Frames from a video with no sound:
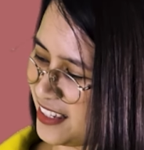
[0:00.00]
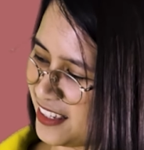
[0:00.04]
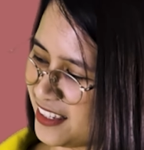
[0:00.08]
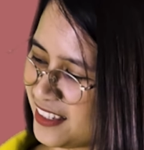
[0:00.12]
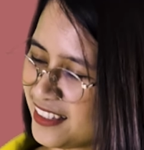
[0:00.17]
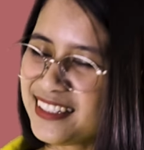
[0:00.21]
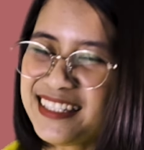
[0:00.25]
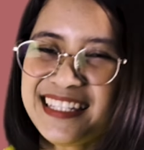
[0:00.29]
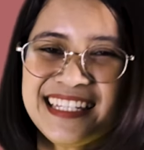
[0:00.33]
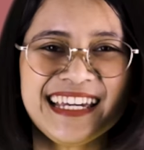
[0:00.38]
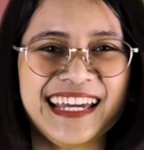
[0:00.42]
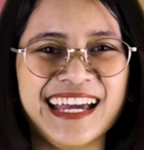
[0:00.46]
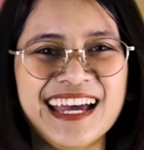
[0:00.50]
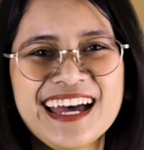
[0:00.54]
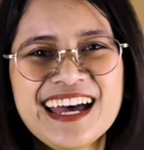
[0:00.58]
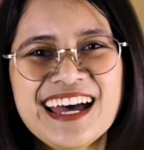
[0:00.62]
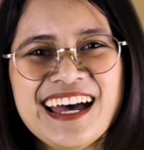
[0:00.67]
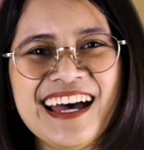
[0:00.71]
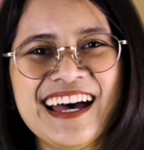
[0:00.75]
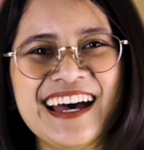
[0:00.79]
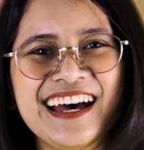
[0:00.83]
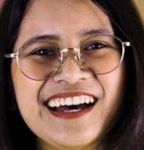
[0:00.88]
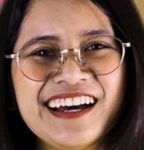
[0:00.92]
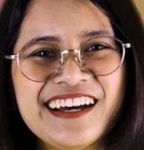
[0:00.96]

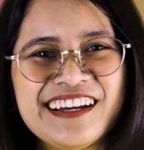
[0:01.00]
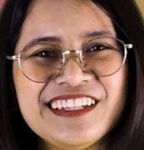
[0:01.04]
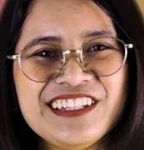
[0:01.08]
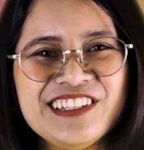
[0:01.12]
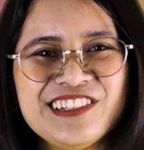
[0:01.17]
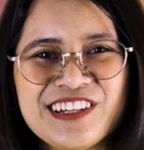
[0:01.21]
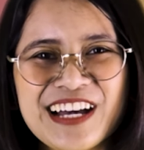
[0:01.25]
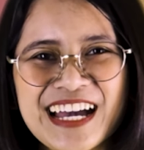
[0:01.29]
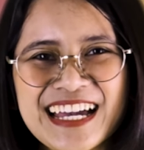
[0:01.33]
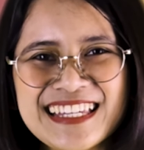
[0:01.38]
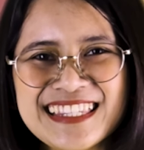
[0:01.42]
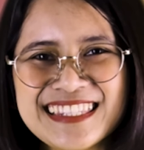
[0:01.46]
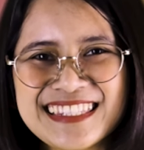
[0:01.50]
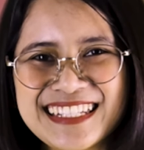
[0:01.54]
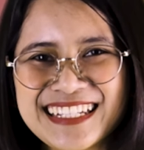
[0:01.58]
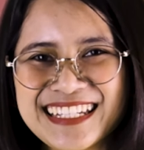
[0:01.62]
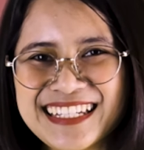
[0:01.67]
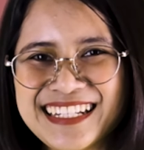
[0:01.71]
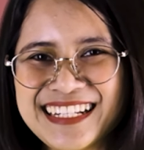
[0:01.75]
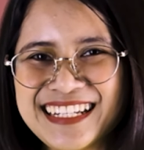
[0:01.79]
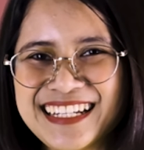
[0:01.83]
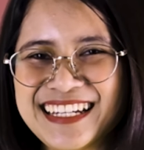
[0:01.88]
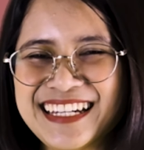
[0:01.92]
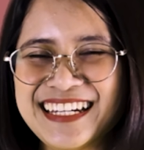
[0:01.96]
Yeah, you guys did
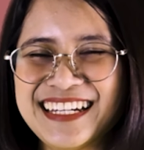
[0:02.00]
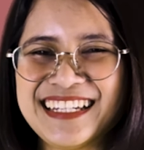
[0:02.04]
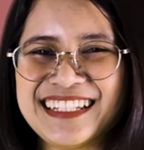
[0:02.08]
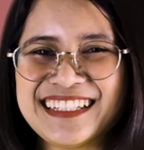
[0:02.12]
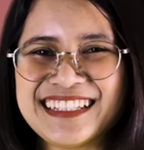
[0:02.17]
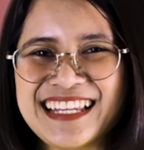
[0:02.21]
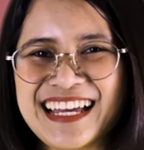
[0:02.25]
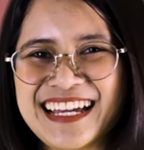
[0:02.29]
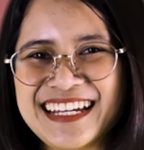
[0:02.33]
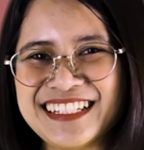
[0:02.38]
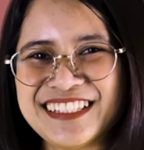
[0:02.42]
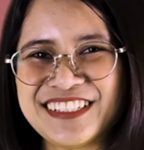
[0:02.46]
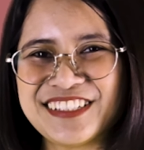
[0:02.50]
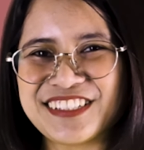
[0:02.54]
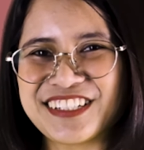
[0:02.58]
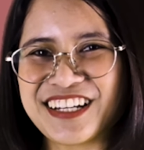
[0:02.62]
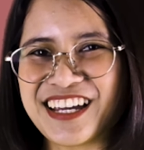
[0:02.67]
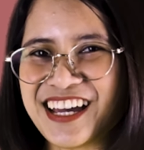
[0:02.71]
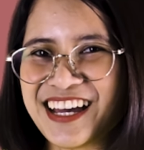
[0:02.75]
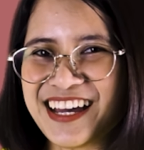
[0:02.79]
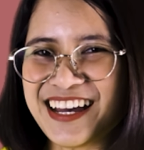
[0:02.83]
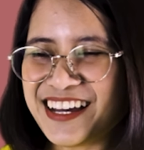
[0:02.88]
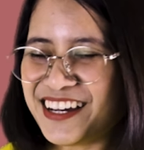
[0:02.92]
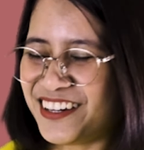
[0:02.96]
it. Nice
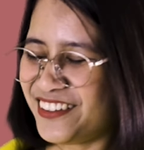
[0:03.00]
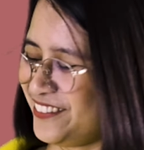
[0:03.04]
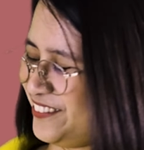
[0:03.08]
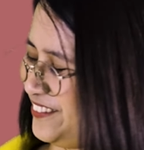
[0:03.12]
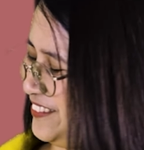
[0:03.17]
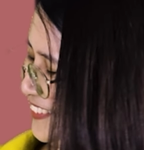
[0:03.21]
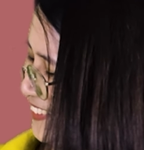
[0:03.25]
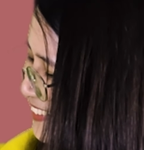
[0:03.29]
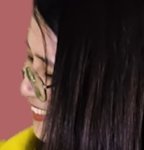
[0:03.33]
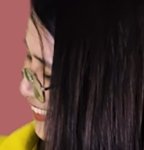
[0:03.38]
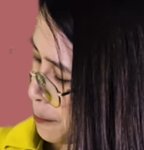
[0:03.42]
job.